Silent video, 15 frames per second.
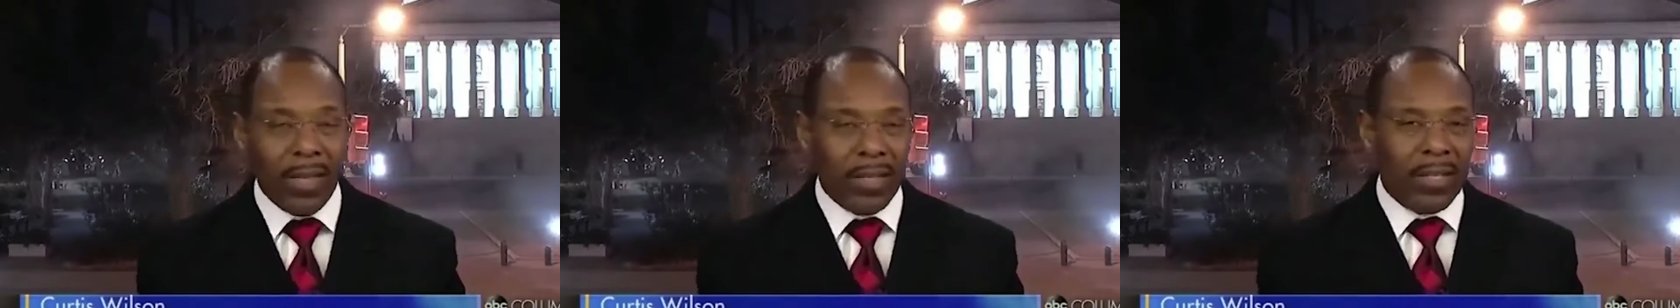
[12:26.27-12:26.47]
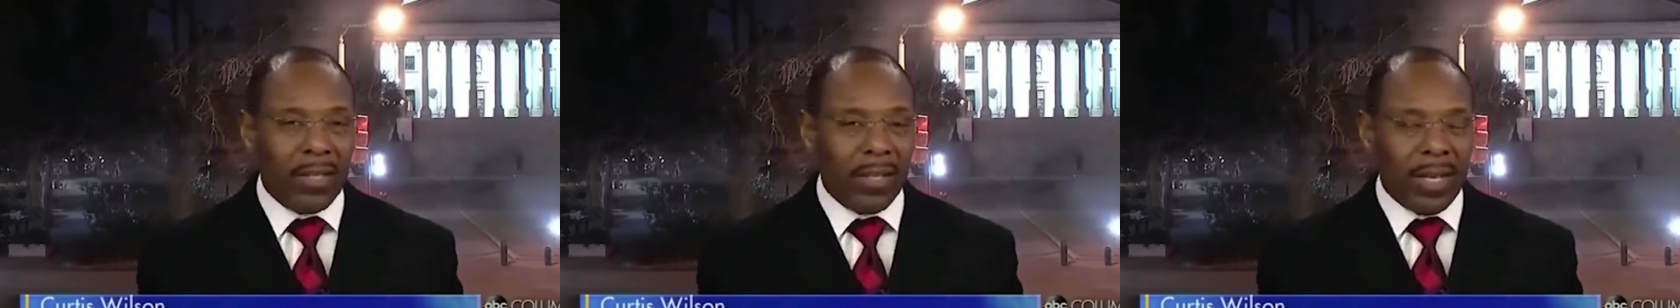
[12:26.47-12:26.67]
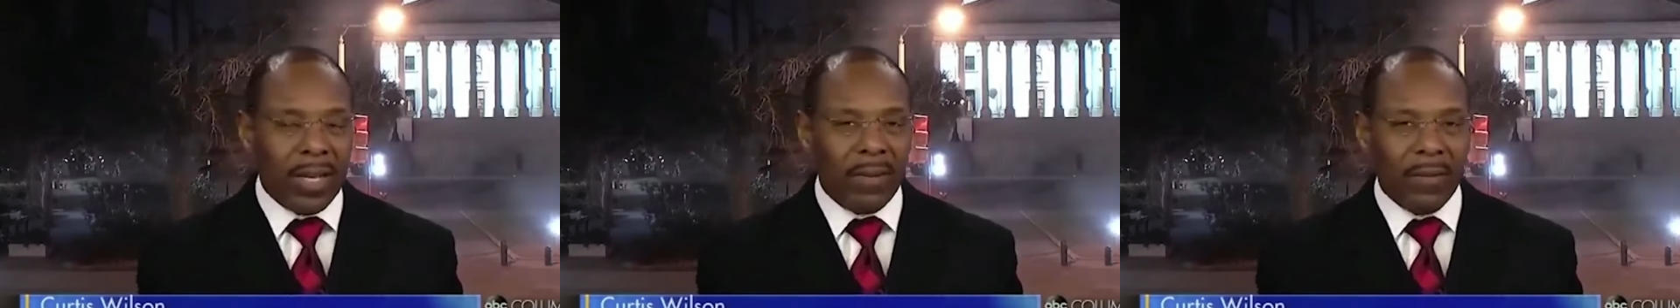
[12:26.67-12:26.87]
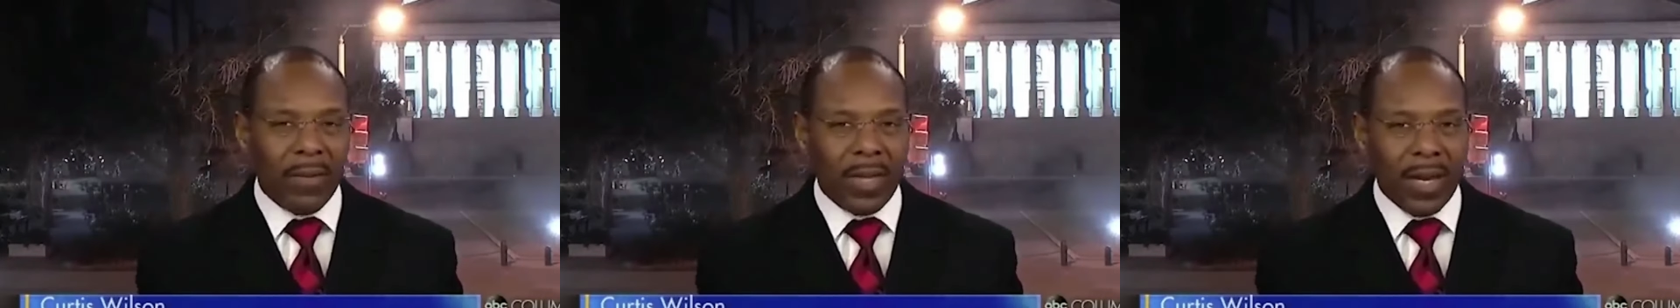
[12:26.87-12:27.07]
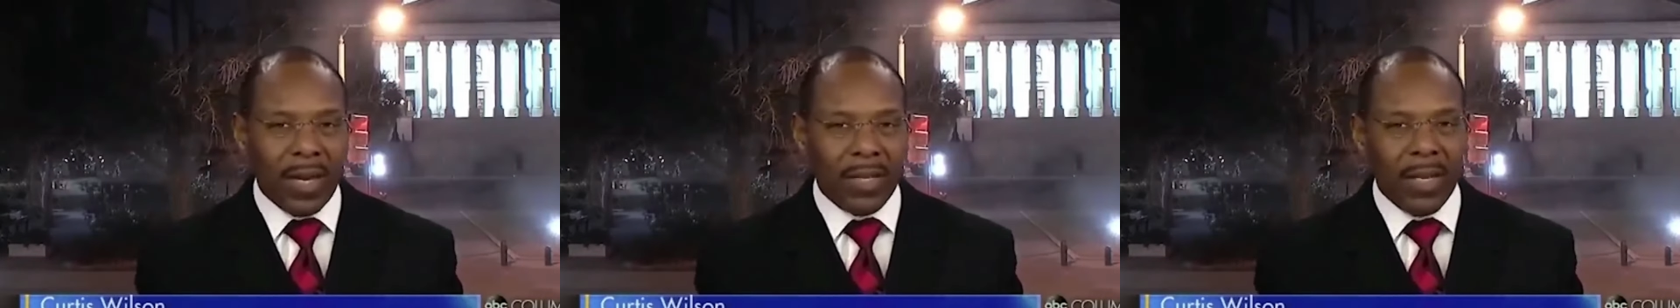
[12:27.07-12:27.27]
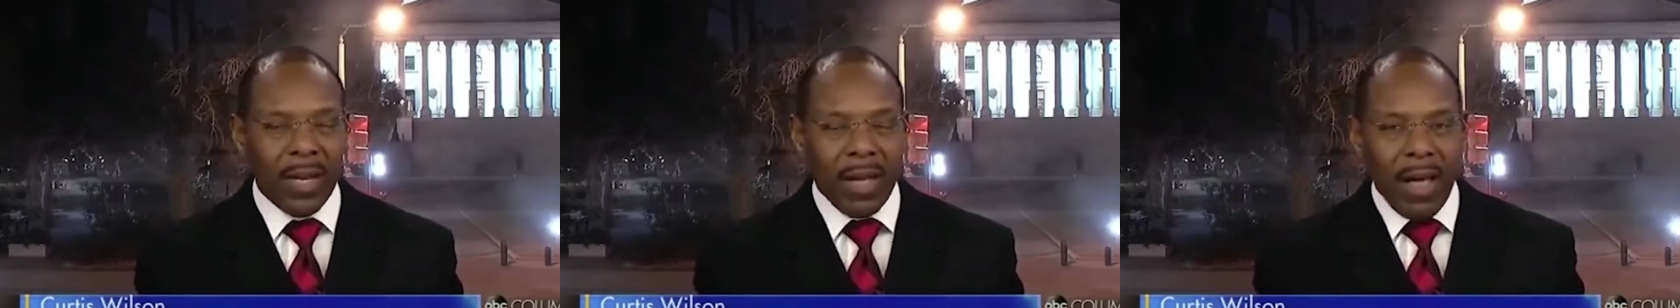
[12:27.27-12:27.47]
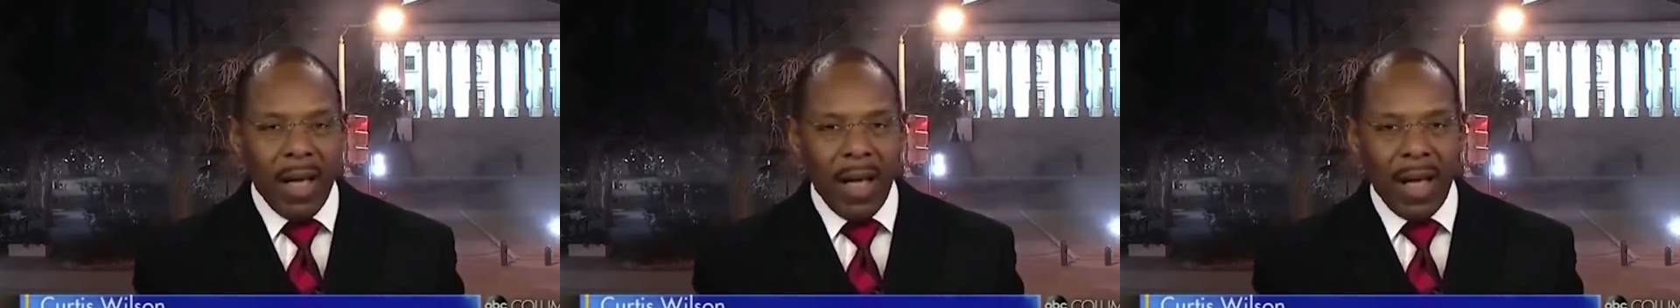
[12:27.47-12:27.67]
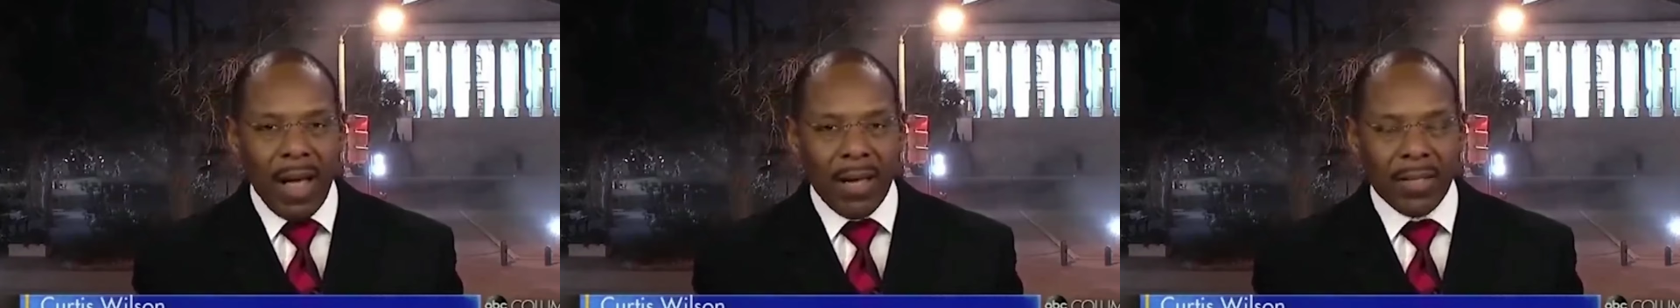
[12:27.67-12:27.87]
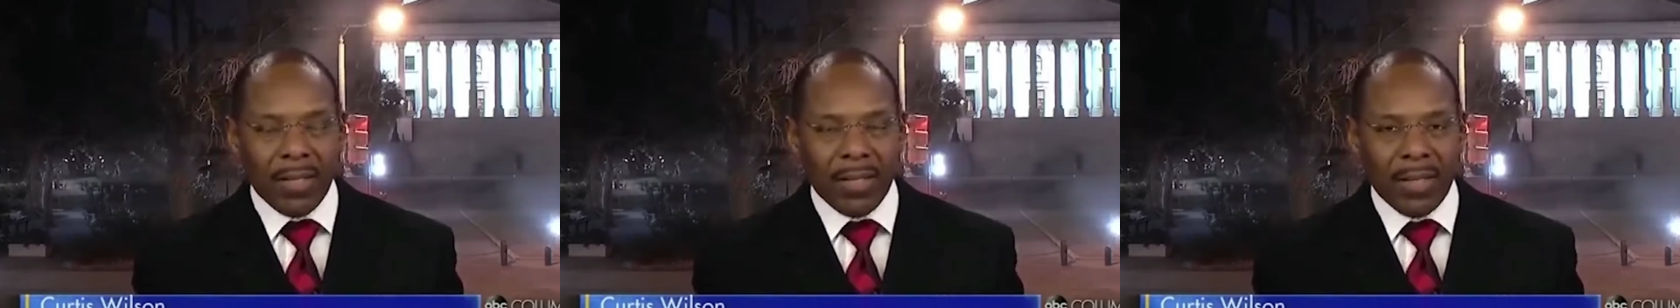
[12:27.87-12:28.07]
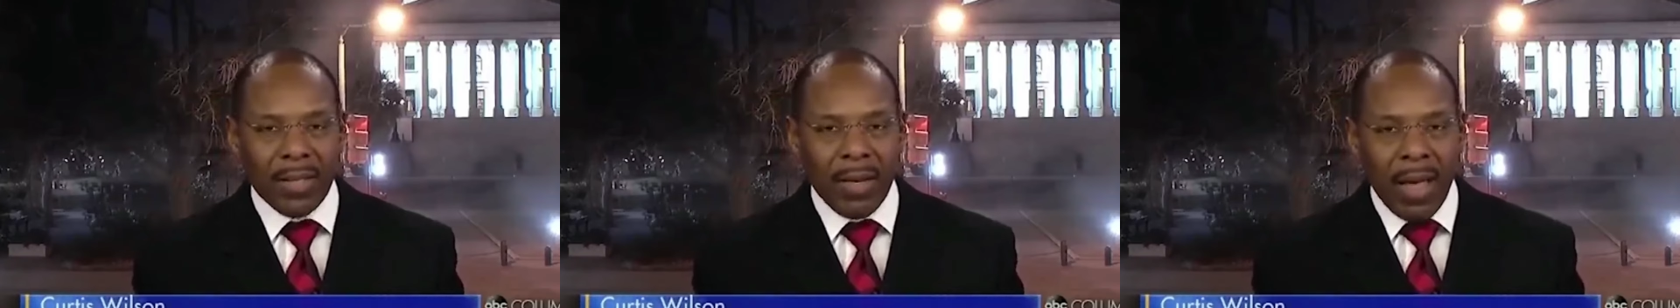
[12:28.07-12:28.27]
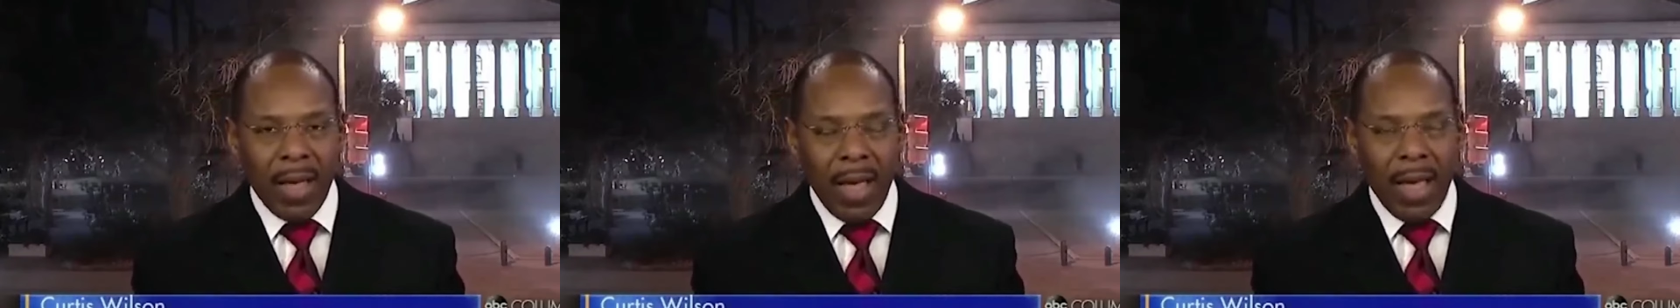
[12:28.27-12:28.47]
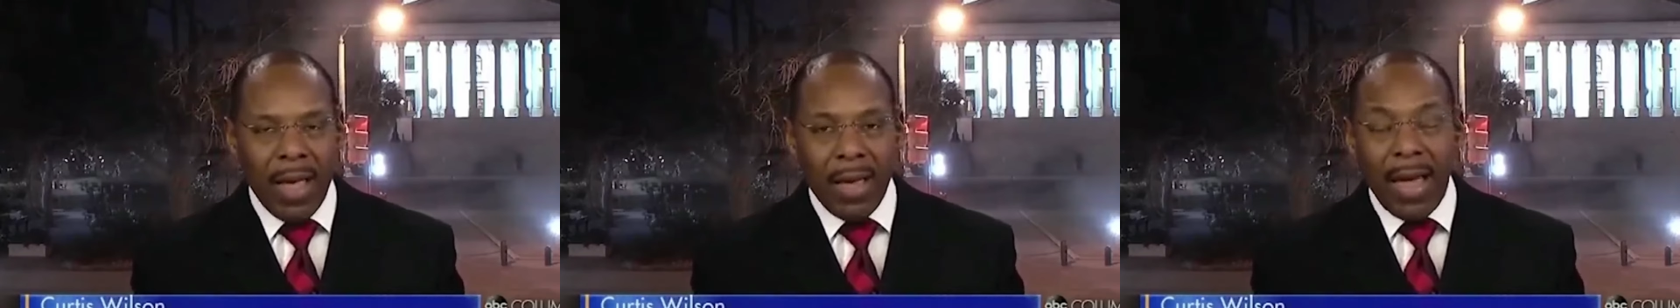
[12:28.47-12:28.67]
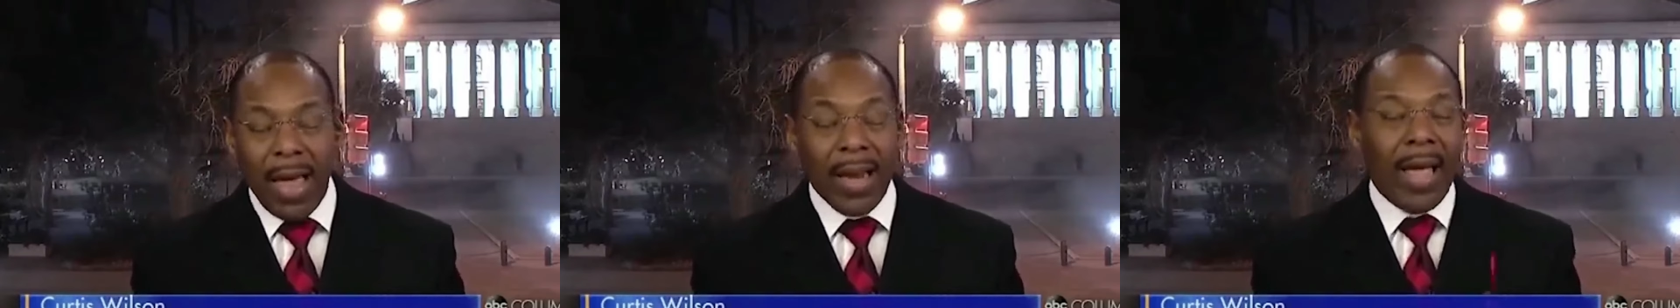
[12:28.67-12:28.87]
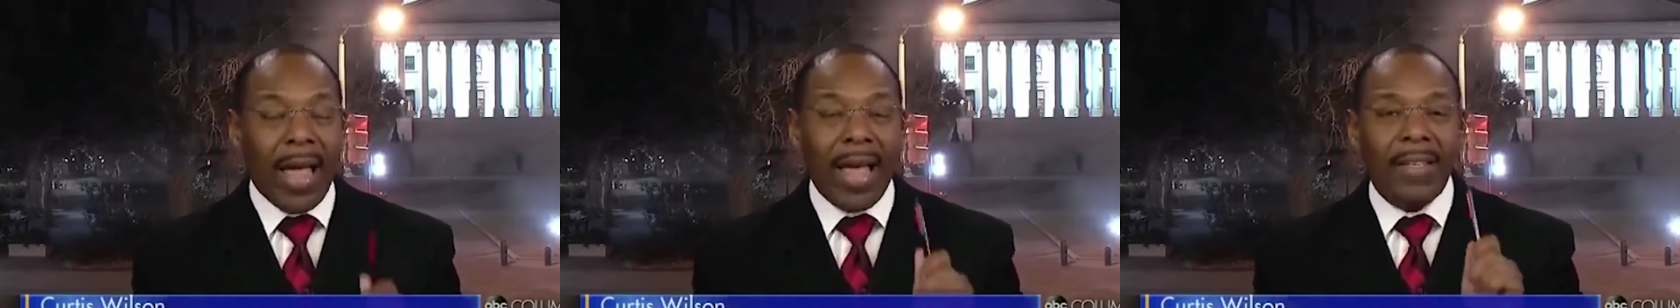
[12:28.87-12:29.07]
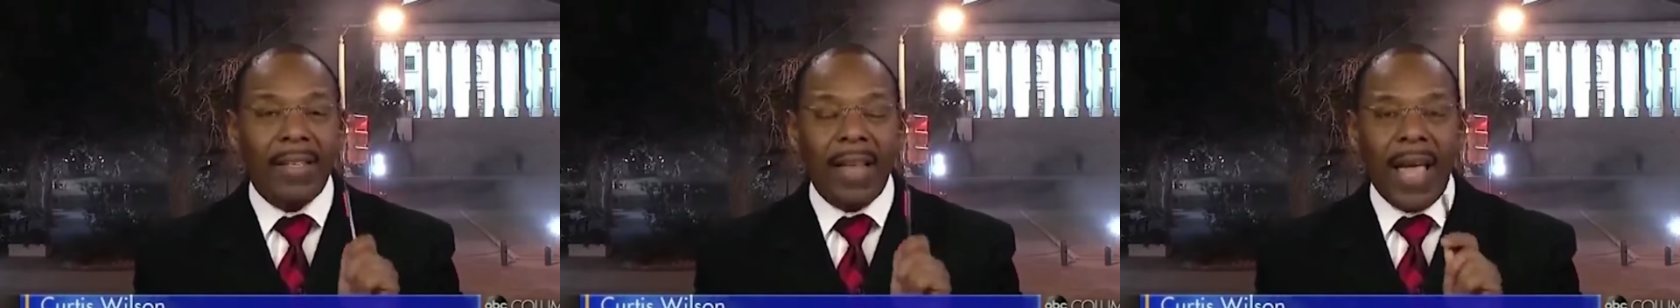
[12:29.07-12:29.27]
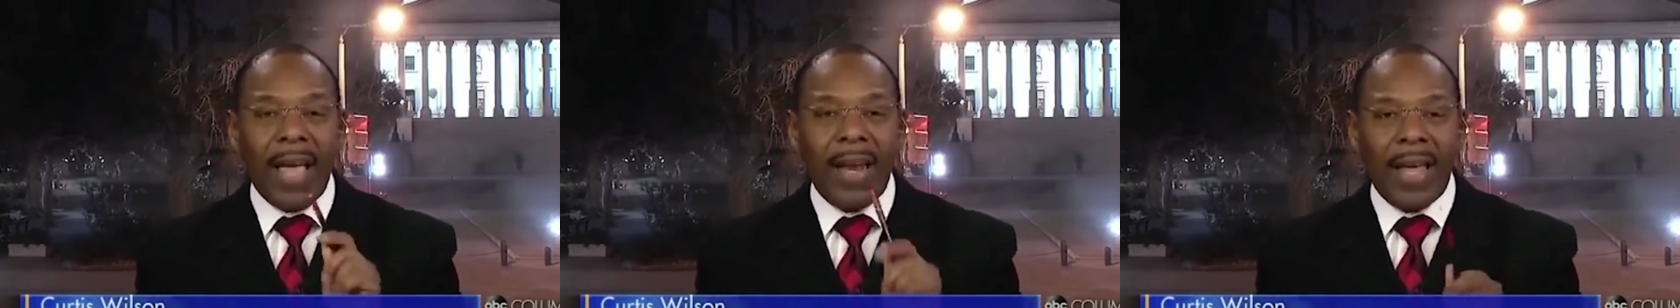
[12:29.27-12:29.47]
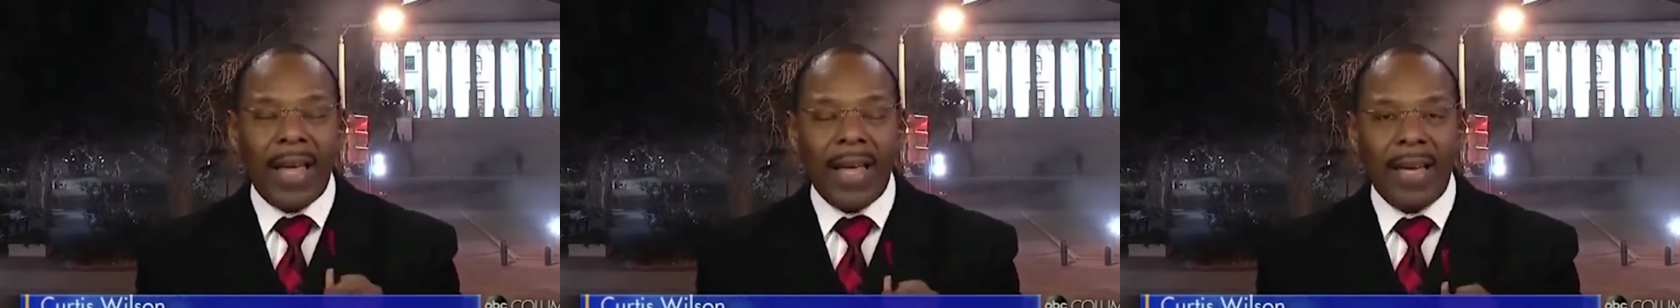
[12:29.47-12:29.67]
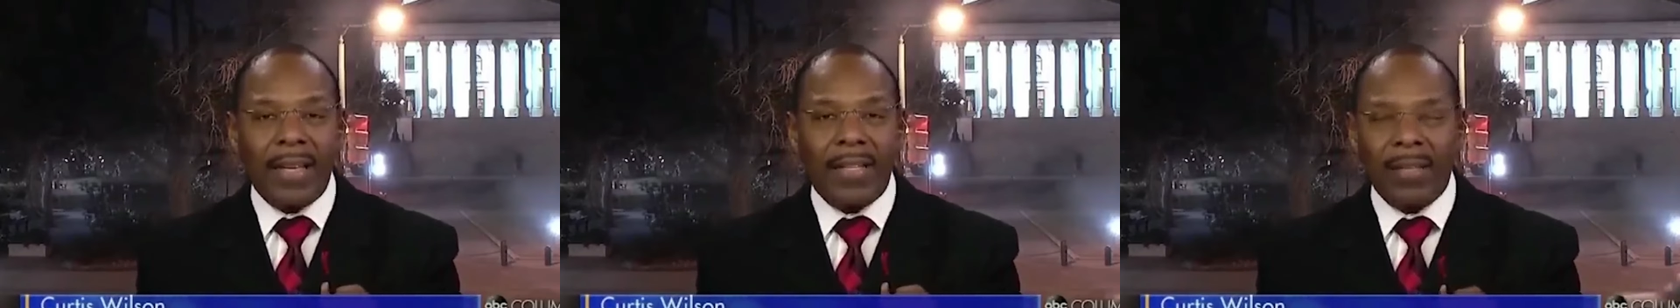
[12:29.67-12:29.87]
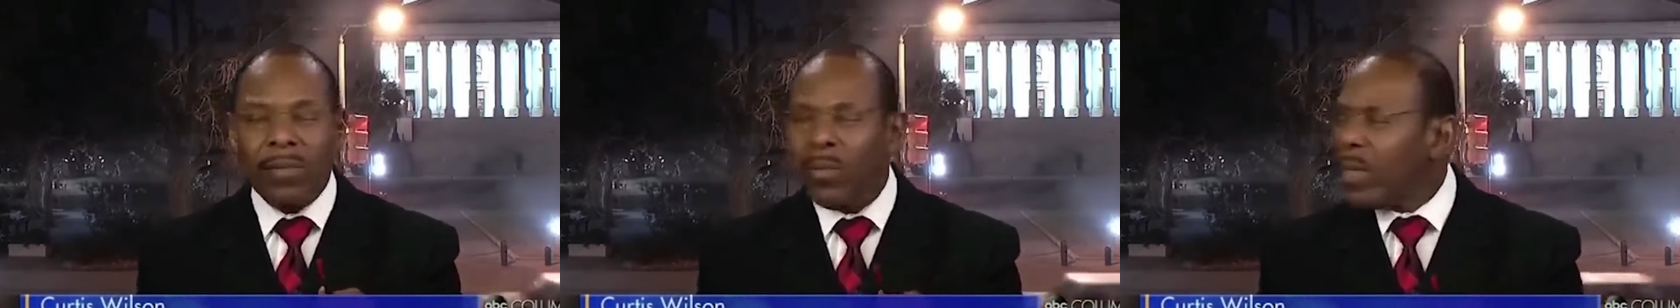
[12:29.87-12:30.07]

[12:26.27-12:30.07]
They're still in it for the NAAC.